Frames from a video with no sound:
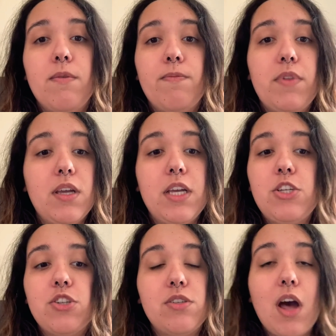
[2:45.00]
It's
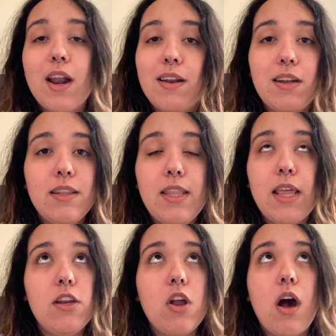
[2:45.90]
just not
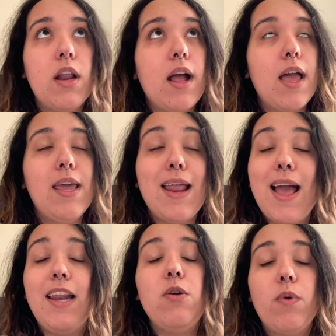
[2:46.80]
in
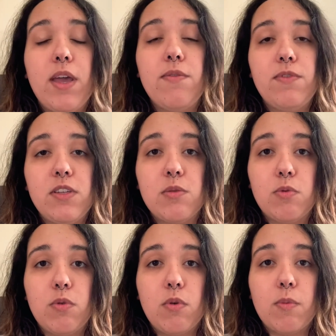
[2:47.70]
any way
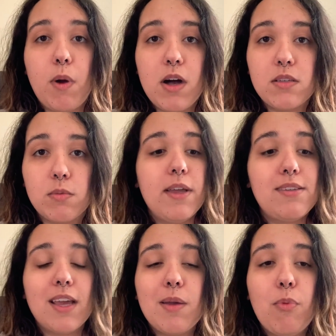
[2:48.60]
feasible or possible. The
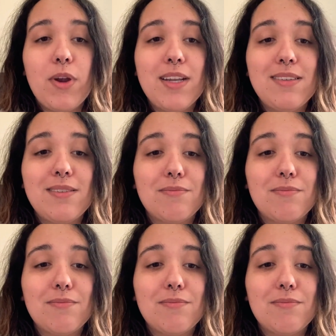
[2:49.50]
second point is,